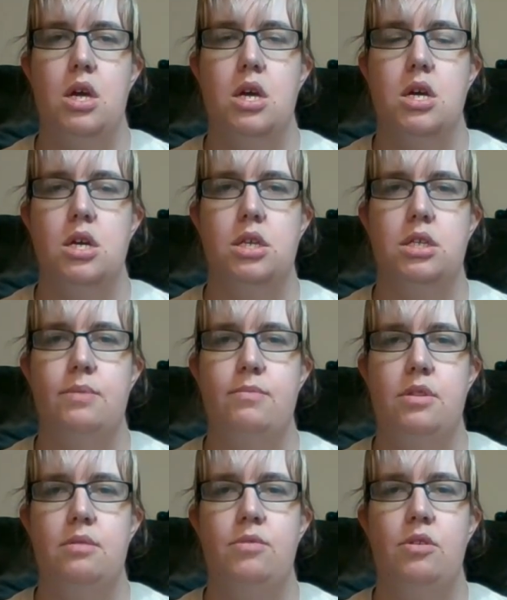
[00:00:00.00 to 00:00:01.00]
because some
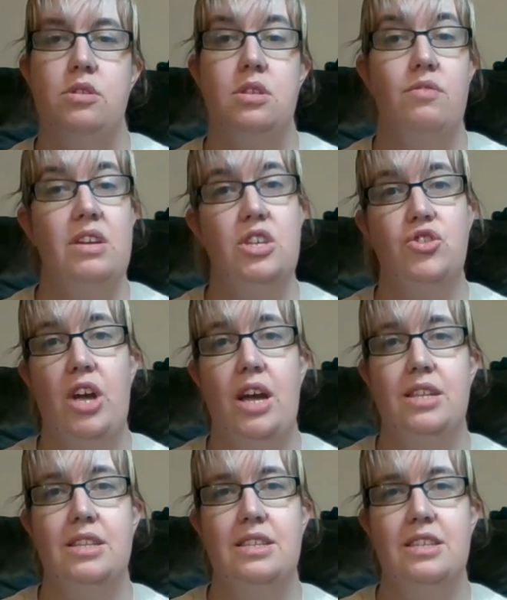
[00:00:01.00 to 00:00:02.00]
of them use 3
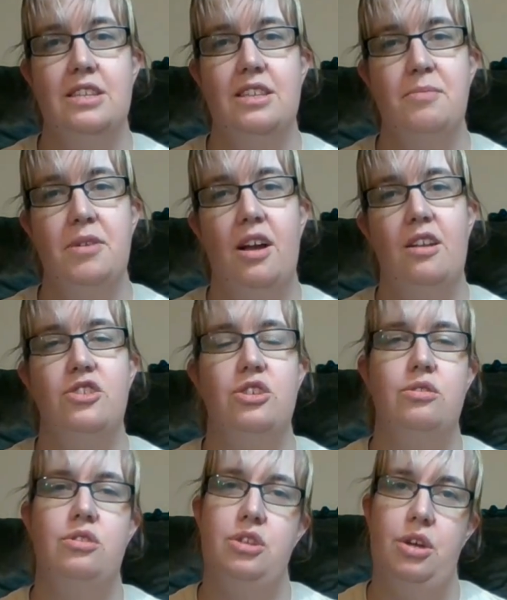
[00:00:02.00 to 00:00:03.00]
strands, some colours
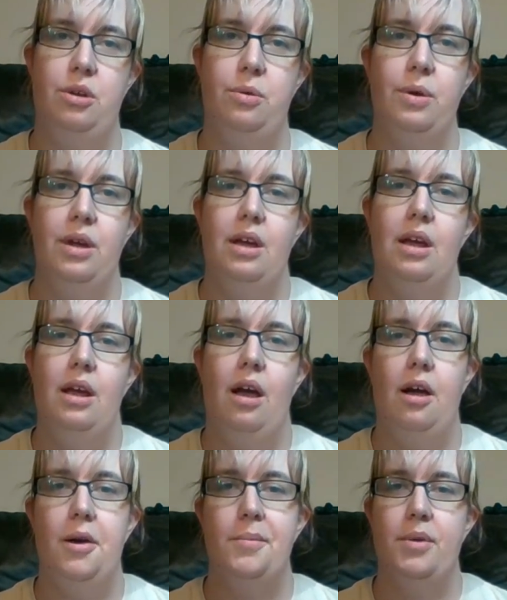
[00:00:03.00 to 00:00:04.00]
use 2,
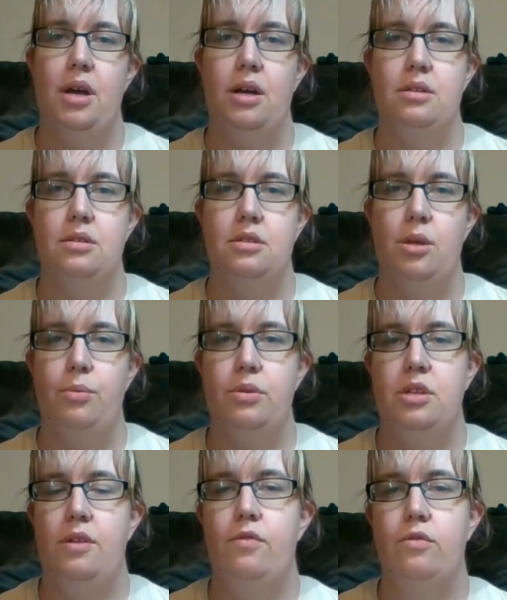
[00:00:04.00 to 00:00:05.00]
and so on and
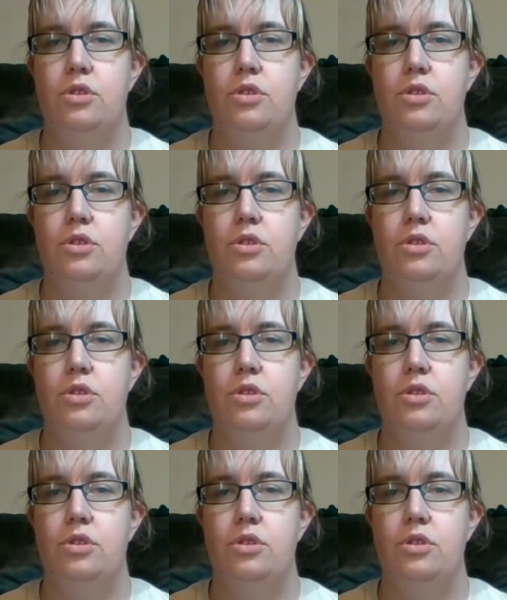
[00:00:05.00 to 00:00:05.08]
so forth.